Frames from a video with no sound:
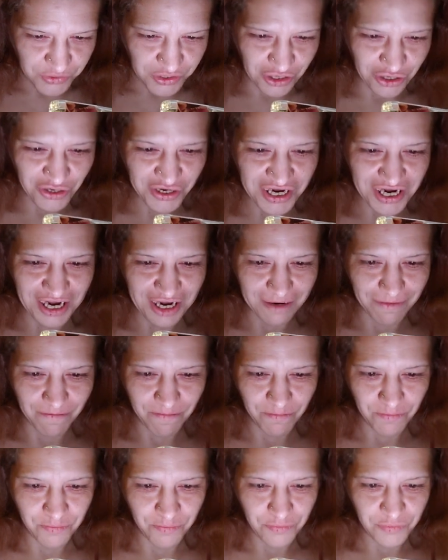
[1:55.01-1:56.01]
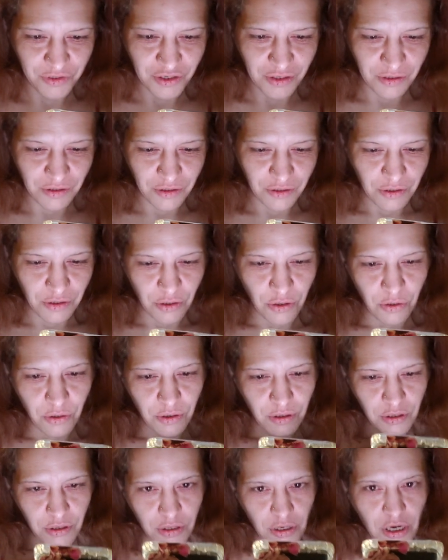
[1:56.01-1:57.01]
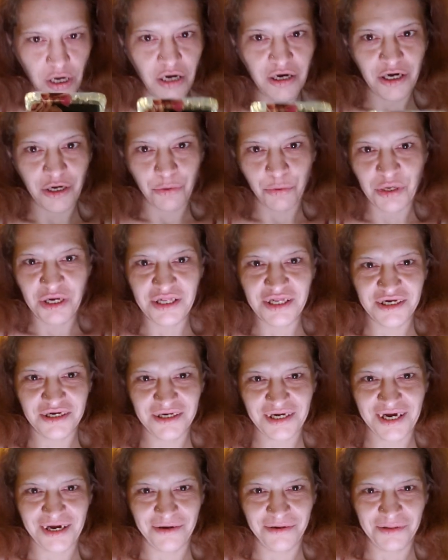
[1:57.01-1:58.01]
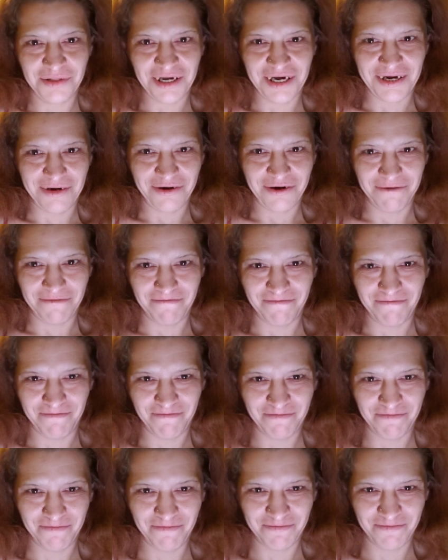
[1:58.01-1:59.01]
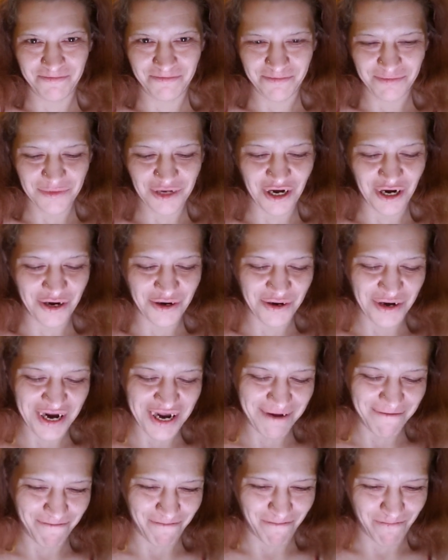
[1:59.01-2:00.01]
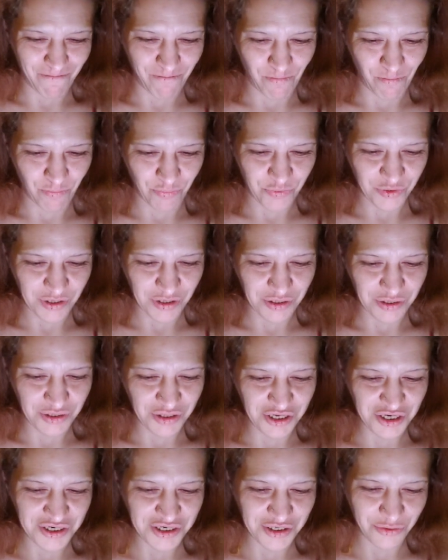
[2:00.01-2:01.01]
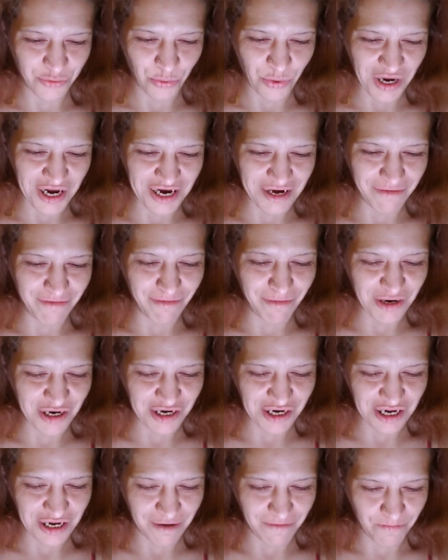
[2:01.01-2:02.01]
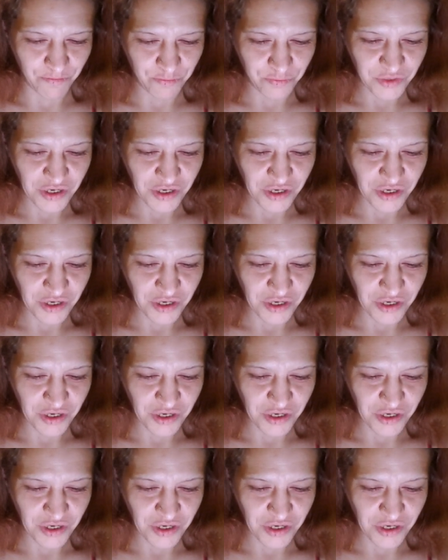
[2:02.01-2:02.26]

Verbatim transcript: Okay. I'm going to read this out loud. All right. This is Wayne Mundy.